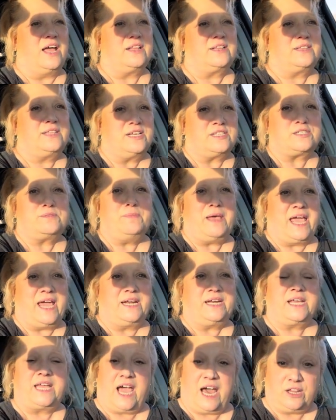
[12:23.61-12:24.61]
This man
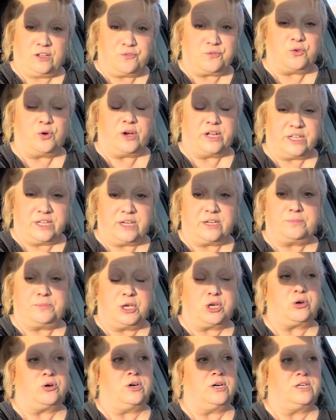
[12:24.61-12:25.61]
in California,
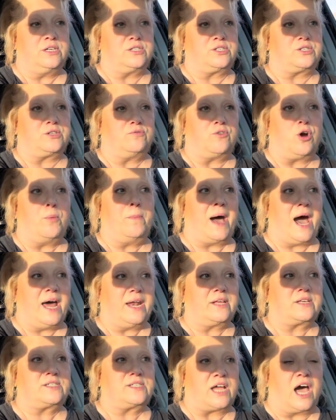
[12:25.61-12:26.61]
because the
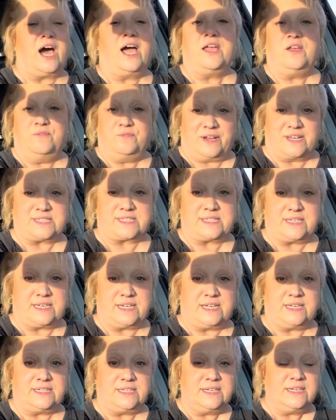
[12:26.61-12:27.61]
robotics I invested
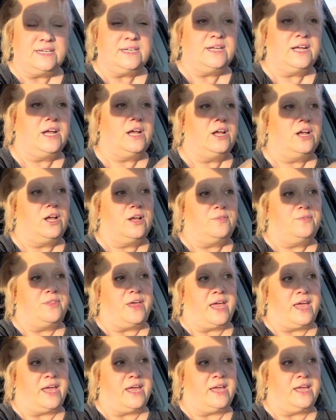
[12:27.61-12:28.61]
in,
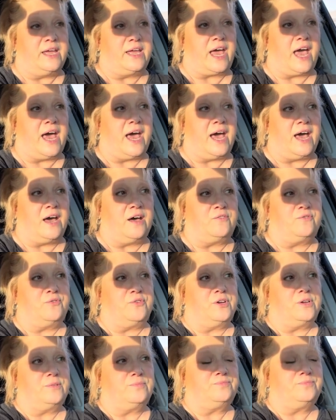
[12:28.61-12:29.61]
they have
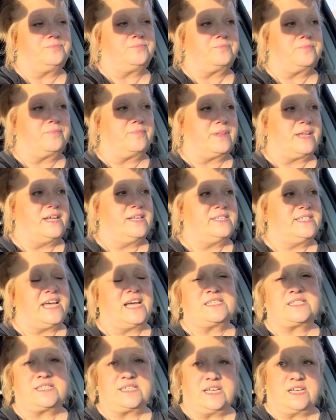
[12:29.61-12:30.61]

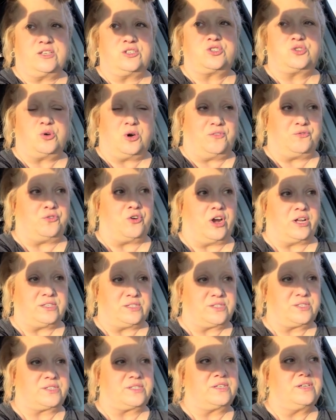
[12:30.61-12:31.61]
testing
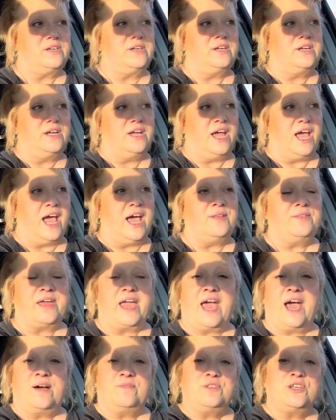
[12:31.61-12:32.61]
storefronts. And they
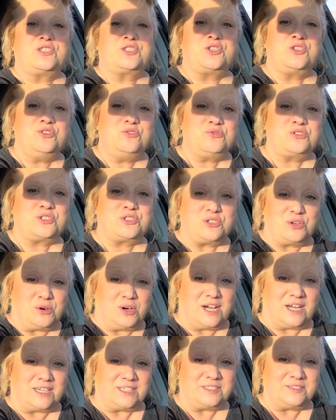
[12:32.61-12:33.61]
have this new
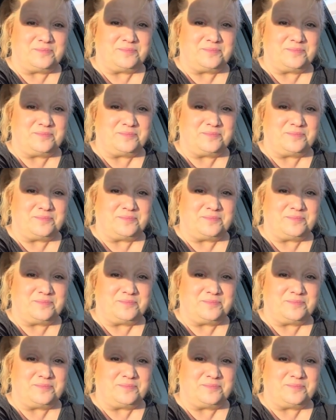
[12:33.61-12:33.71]
store